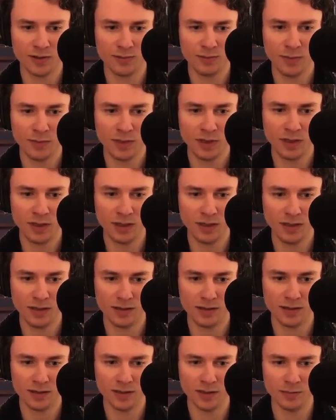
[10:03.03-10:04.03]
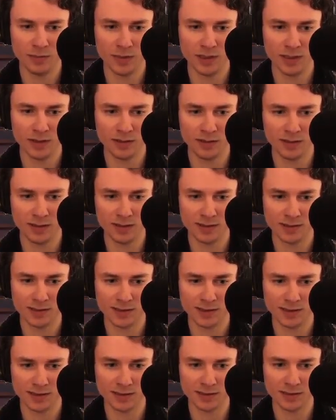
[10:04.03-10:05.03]
me in the middle is
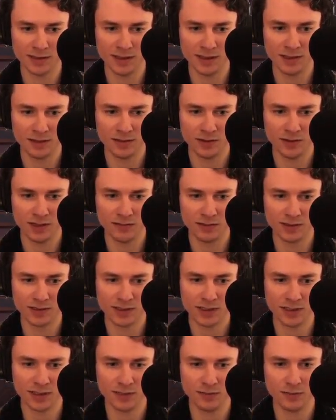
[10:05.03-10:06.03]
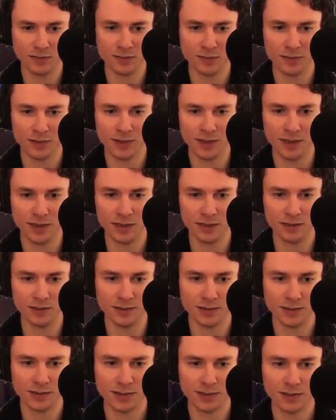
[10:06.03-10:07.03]
just that I don't have a ton of
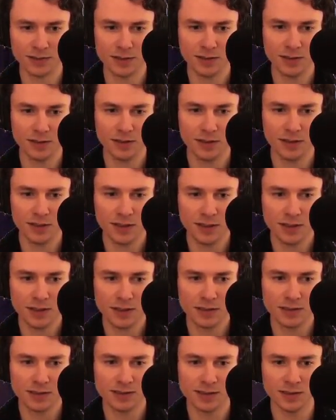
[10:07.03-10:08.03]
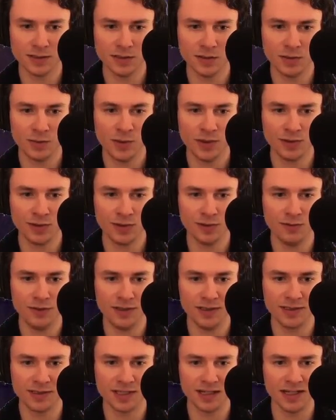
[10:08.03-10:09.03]
range. So both of
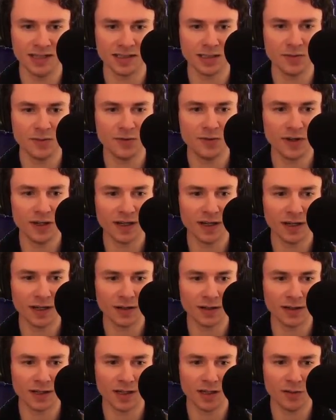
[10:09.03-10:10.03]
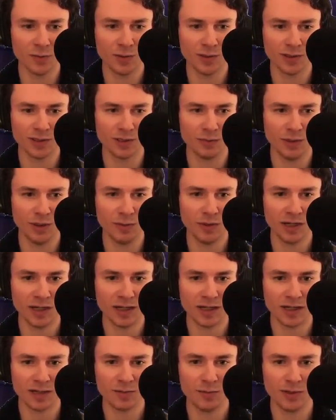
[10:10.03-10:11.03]
these guys I'm fighting are kind of pushing me
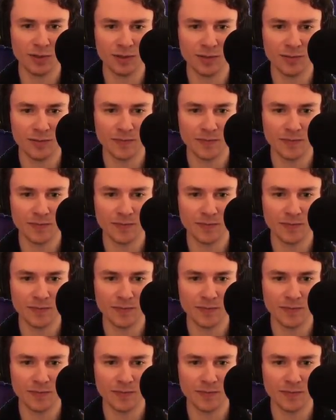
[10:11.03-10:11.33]
back, but